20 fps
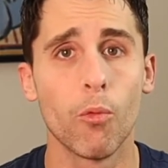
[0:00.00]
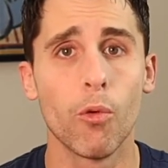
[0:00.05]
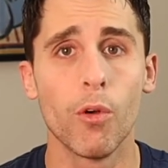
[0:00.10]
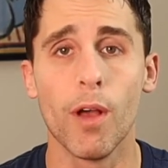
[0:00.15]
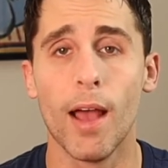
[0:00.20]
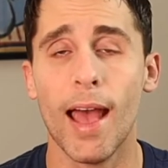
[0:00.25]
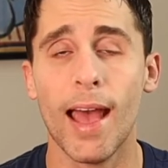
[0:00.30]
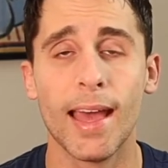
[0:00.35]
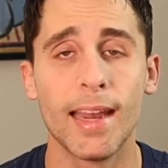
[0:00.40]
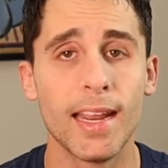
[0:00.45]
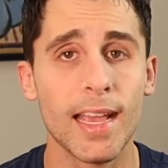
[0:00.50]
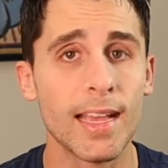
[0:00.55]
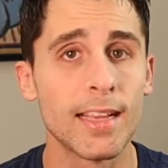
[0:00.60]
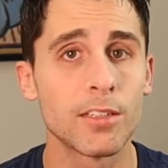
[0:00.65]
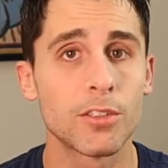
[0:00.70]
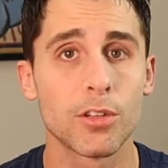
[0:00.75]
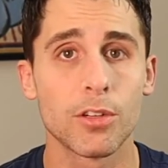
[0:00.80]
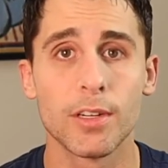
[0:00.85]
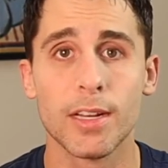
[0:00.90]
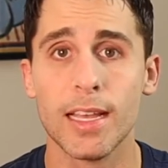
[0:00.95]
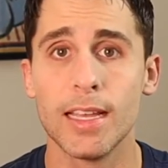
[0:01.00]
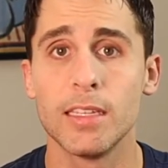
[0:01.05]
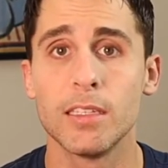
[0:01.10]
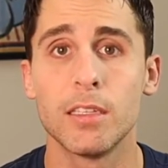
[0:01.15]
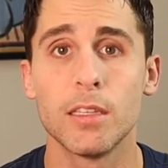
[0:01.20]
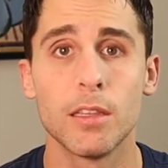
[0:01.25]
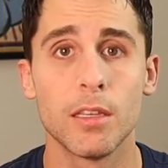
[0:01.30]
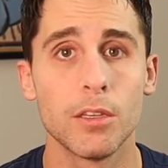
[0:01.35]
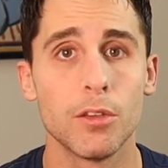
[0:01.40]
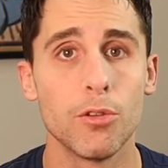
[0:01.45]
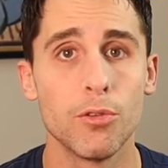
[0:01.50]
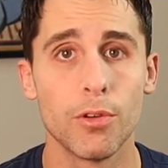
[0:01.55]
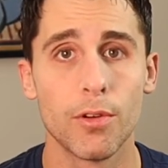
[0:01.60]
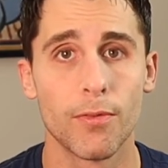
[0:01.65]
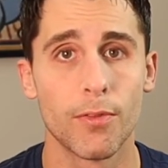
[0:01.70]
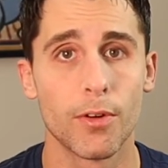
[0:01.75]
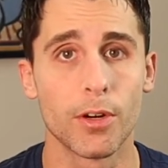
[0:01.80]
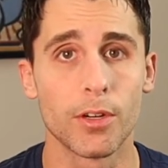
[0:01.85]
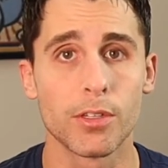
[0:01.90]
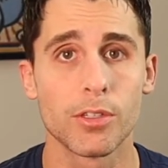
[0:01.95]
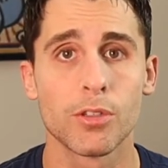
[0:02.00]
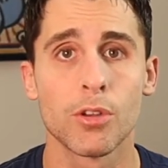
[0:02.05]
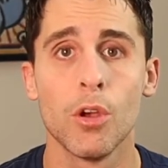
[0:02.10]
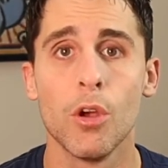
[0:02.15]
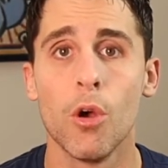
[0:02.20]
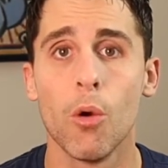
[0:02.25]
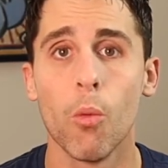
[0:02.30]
had entered into the universe,